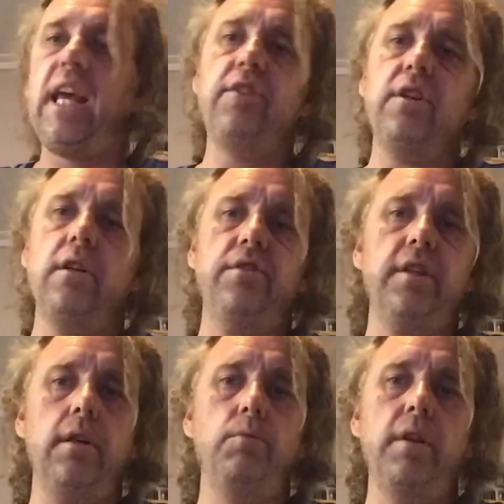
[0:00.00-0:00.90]
And seeing I
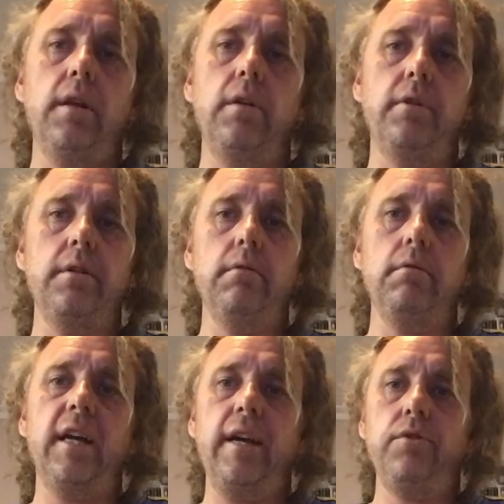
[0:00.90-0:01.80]
started with the
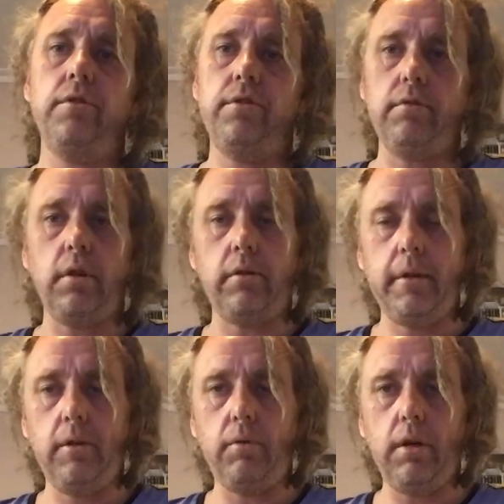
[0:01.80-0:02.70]
original House on
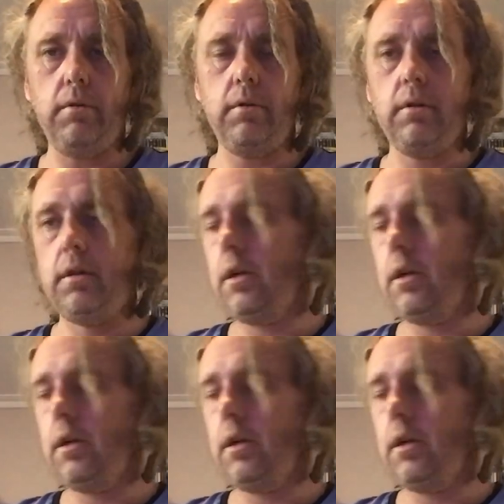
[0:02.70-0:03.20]
Sorority Row,